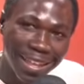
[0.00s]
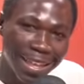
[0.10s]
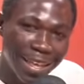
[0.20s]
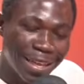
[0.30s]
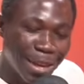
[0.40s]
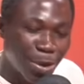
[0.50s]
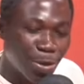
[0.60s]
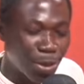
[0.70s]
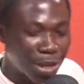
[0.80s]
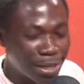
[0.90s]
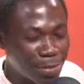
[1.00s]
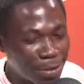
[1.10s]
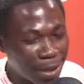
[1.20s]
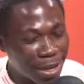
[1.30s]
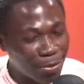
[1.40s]
and now one day me
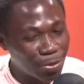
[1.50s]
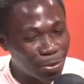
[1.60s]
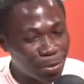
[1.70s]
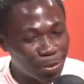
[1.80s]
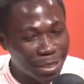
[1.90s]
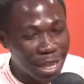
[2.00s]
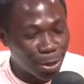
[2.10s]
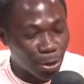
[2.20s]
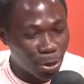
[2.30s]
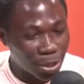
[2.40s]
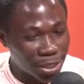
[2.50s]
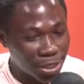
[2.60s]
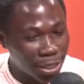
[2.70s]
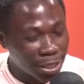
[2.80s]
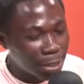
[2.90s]
madam fu no bi benya grudge
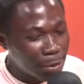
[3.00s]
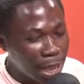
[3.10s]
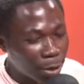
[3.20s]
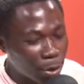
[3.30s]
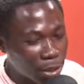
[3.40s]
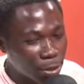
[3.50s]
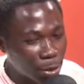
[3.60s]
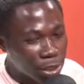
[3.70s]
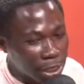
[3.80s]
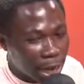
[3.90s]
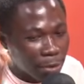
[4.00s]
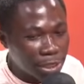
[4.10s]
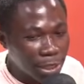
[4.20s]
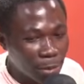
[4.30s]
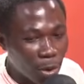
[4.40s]
ti benya grudge no sell out
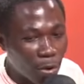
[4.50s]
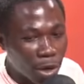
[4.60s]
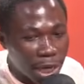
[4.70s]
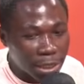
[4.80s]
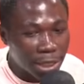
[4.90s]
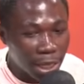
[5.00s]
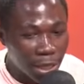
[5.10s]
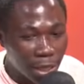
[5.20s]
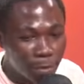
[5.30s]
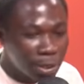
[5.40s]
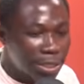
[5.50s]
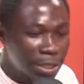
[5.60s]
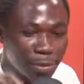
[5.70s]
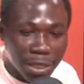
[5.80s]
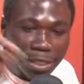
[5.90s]
team no ko can say me
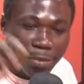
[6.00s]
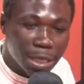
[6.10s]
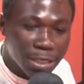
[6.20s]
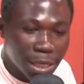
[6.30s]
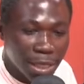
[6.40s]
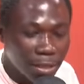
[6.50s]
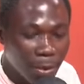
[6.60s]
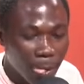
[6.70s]
yesi